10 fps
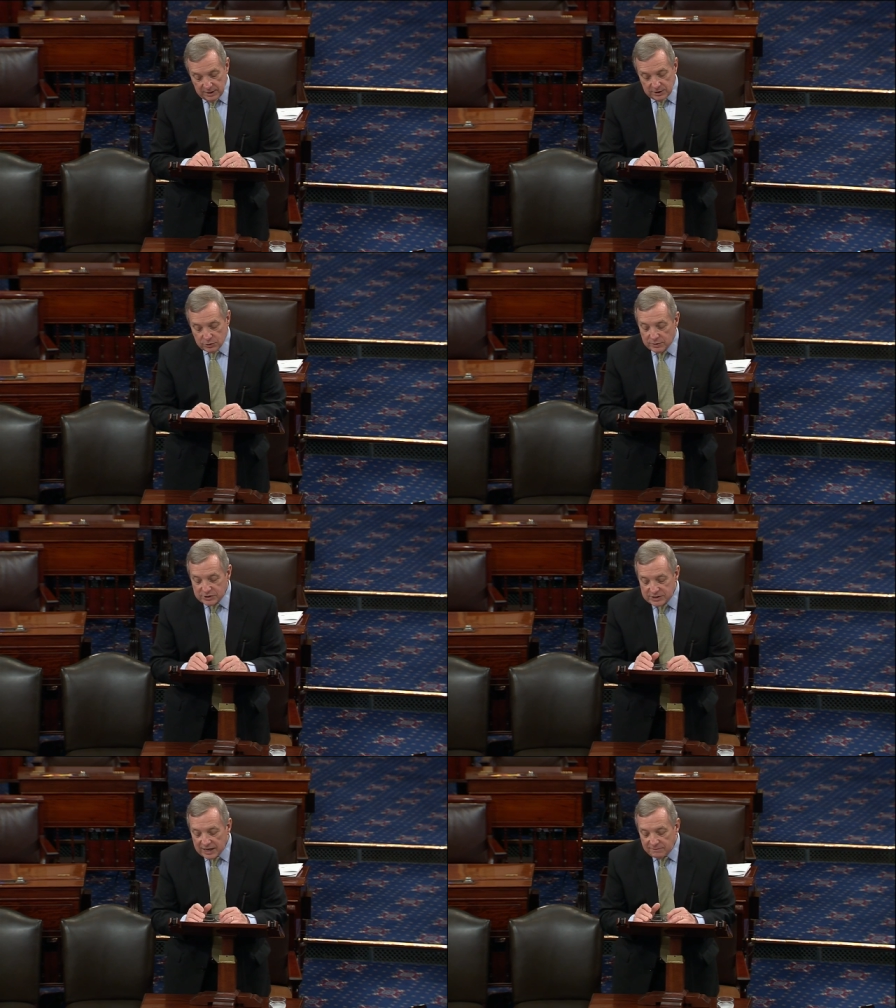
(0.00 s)
So
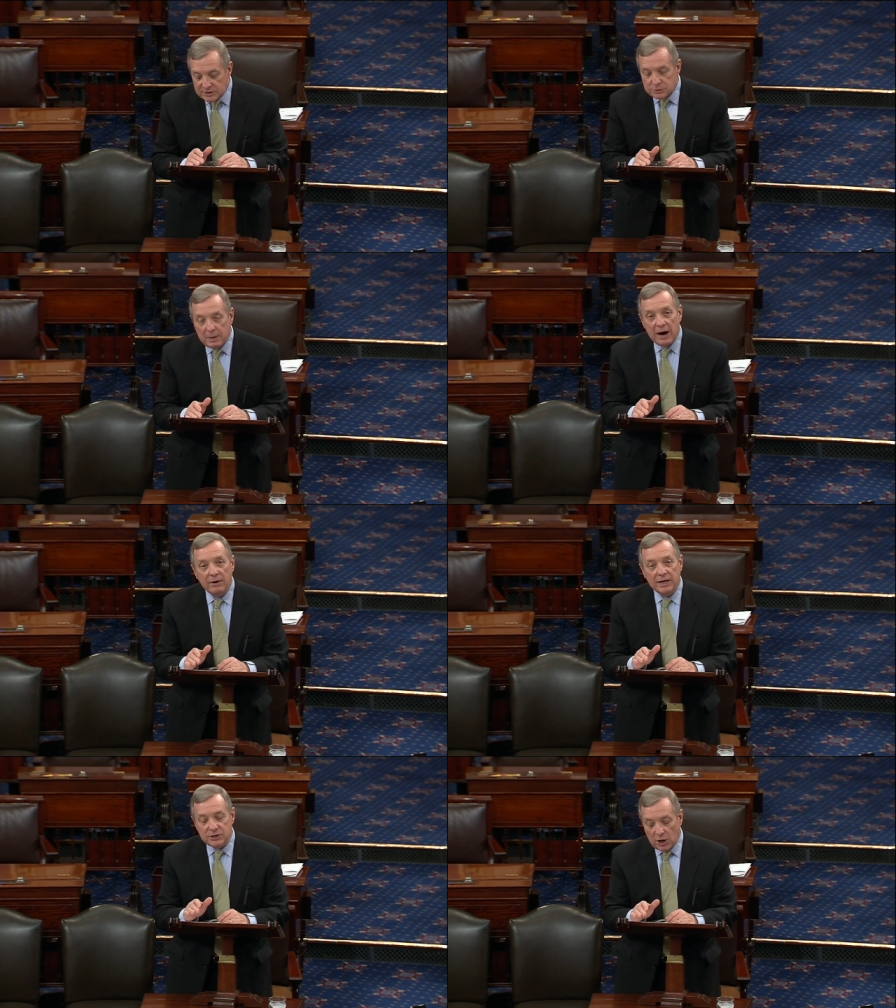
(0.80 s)
instead of
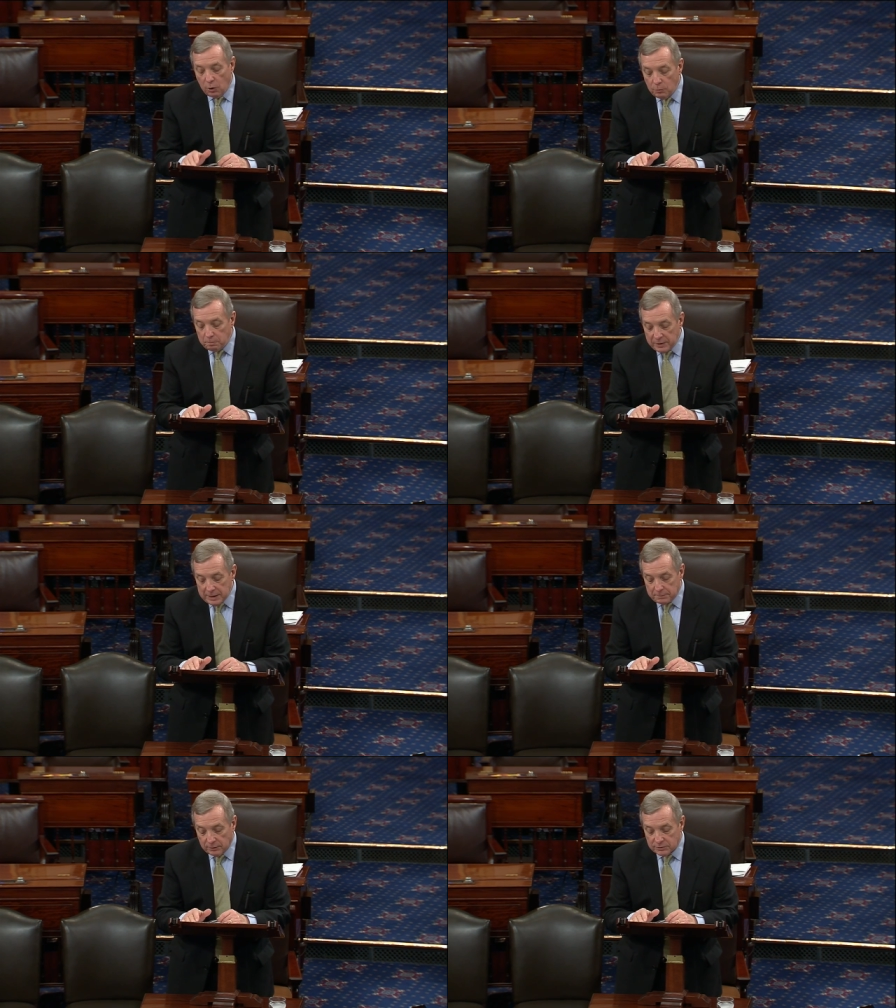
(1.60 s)
inspiring his own
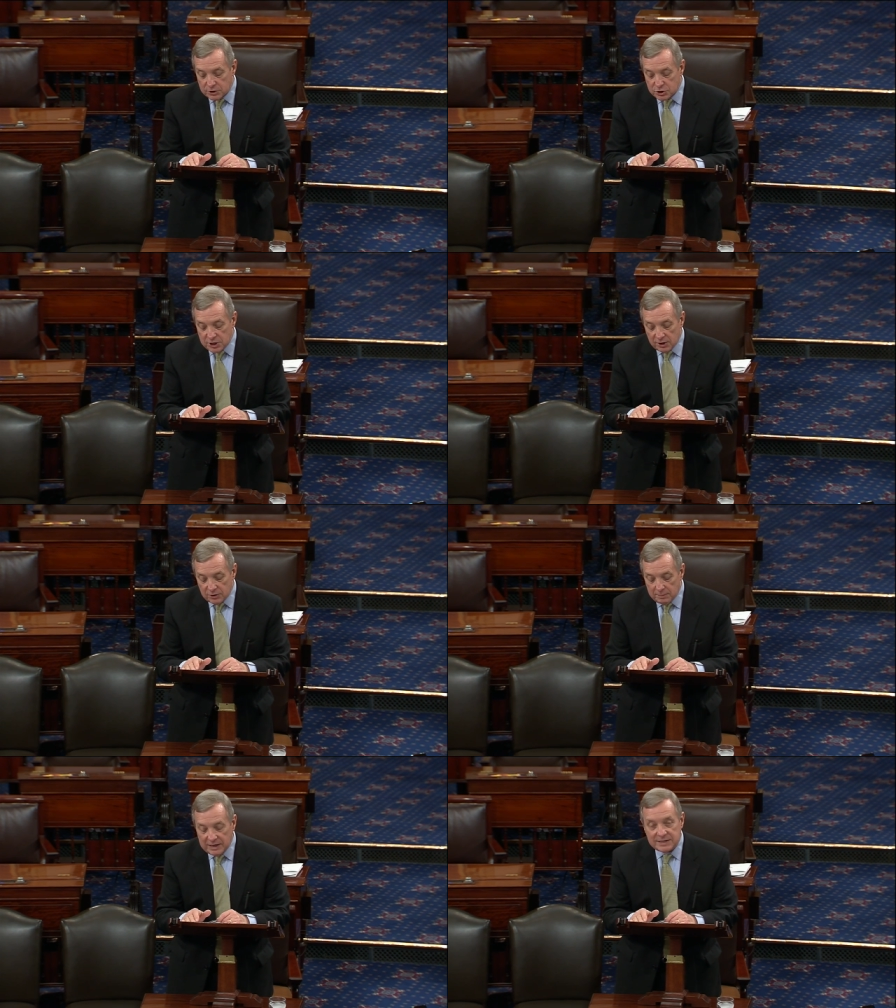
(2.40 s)
people to share
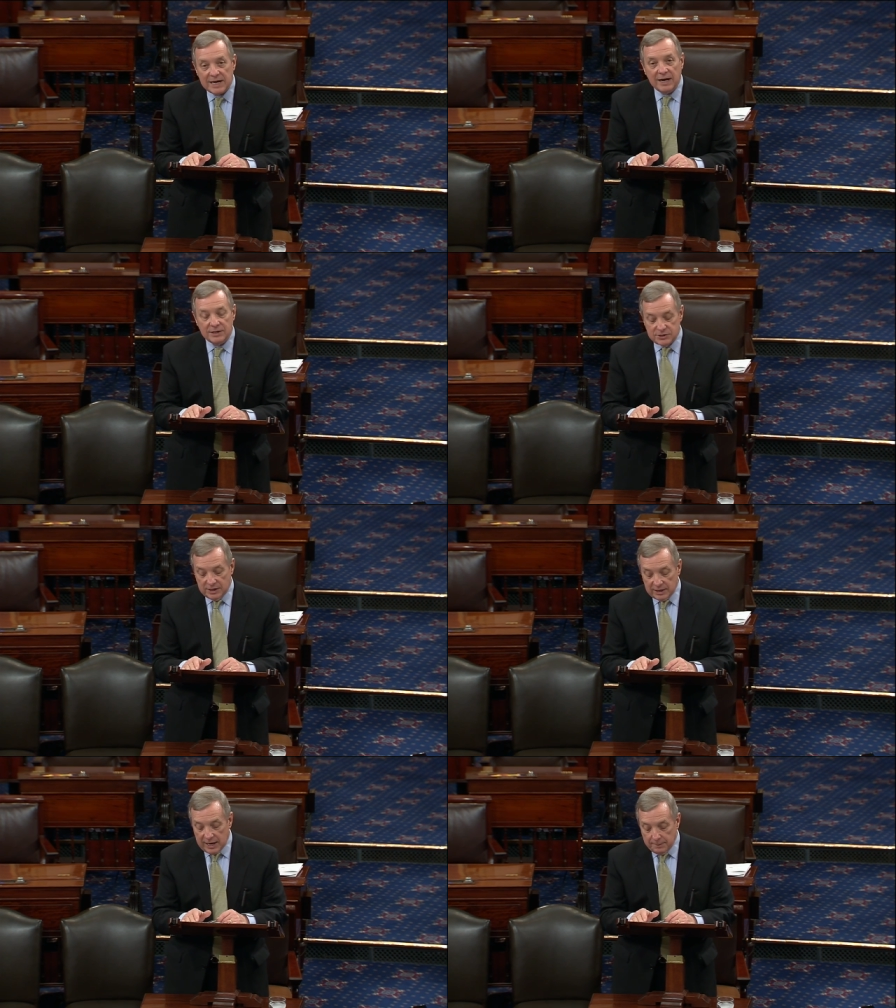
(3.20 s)
the many talents and
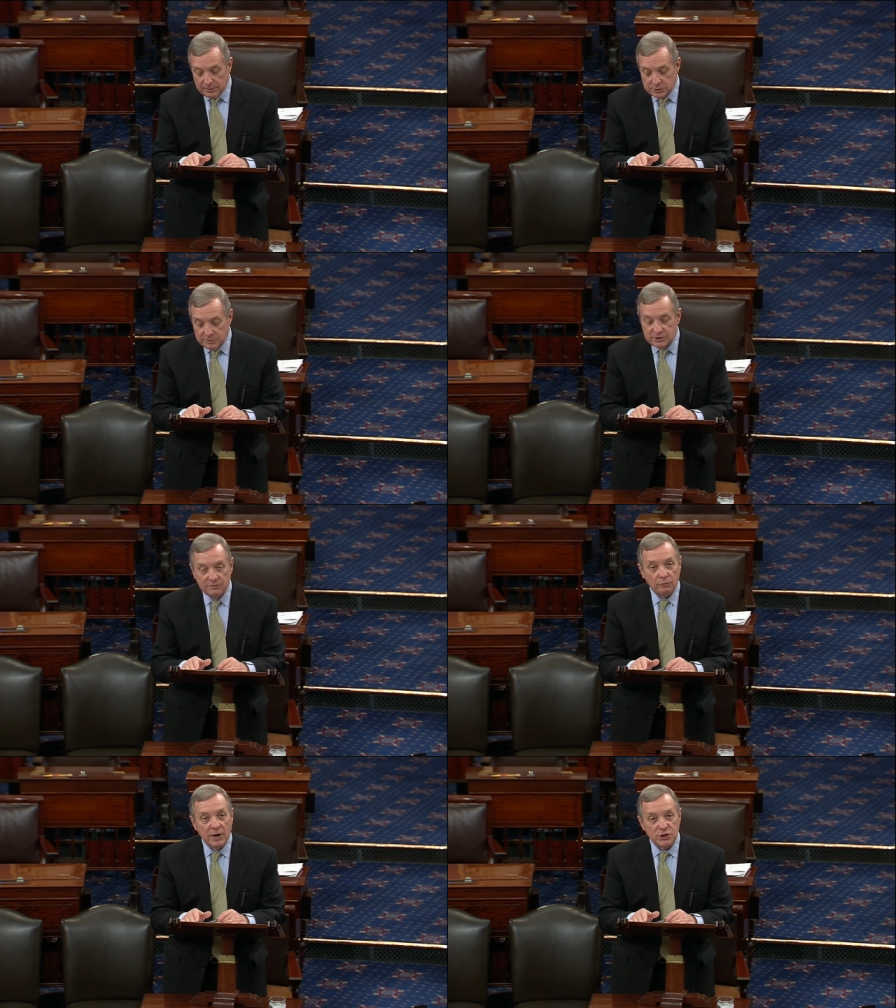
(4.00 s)
accomplishments of
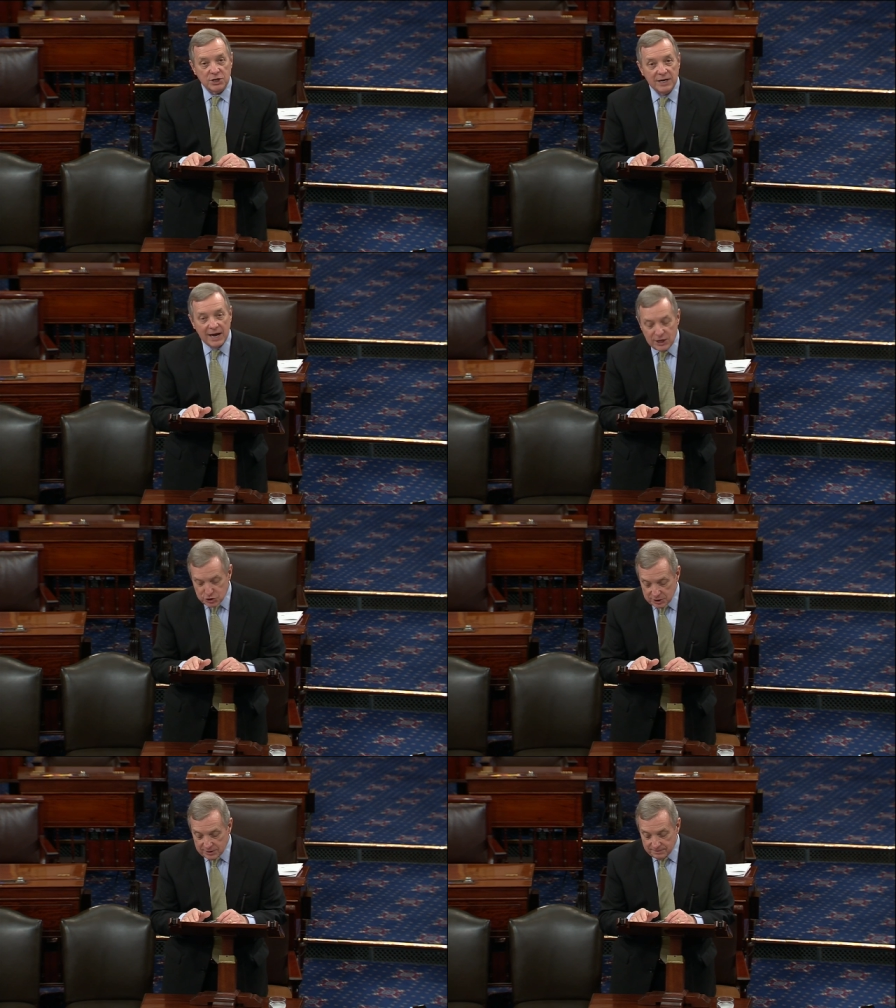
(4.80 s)
the Russian
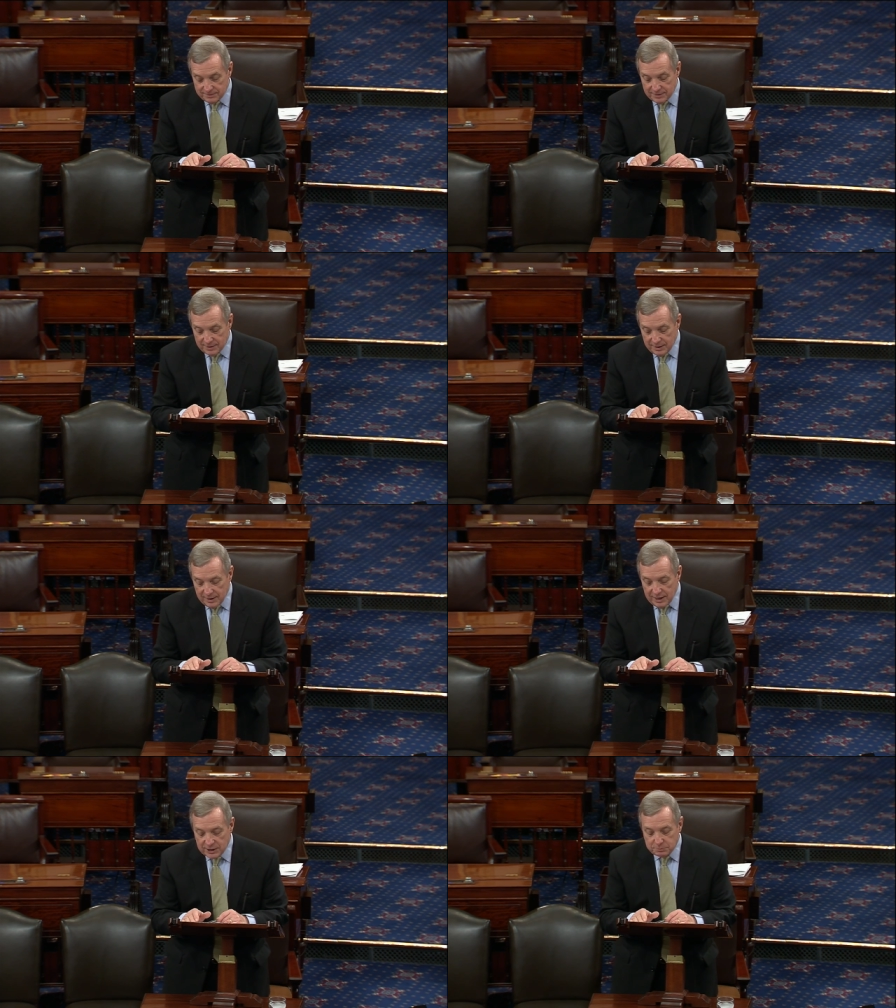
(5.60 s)
nation
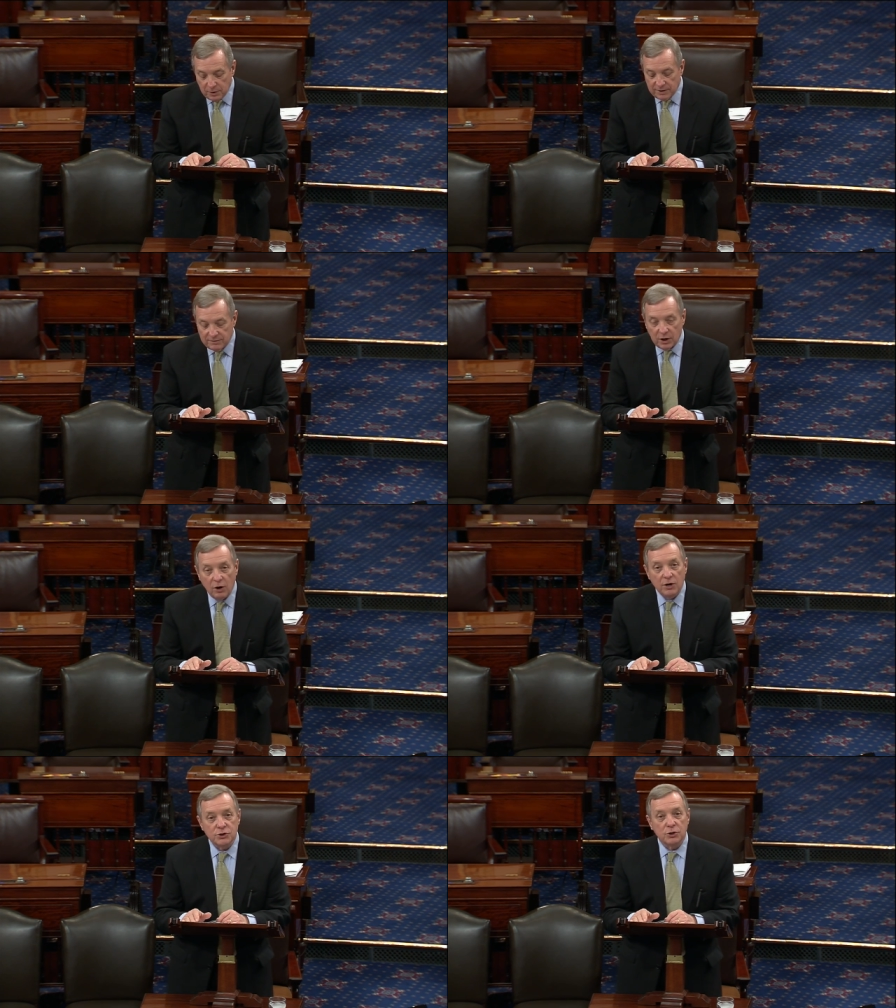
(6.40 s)
as part of the
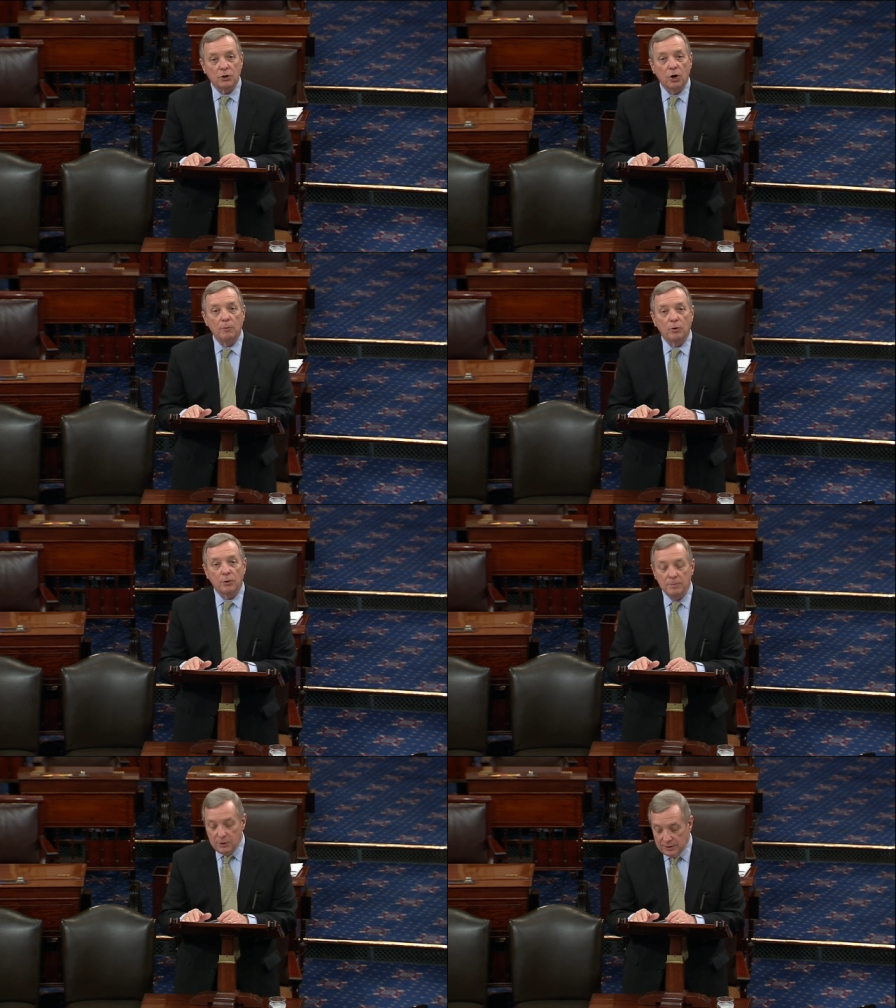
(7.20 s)
larger global
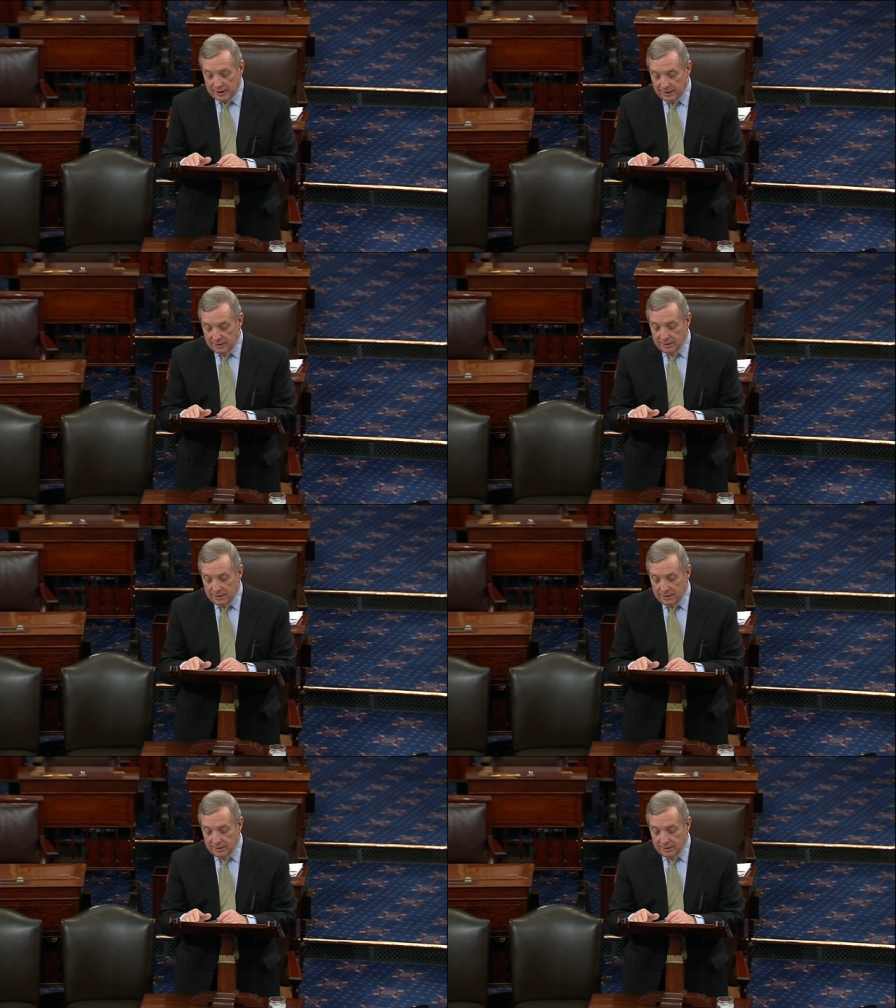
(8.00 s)
community,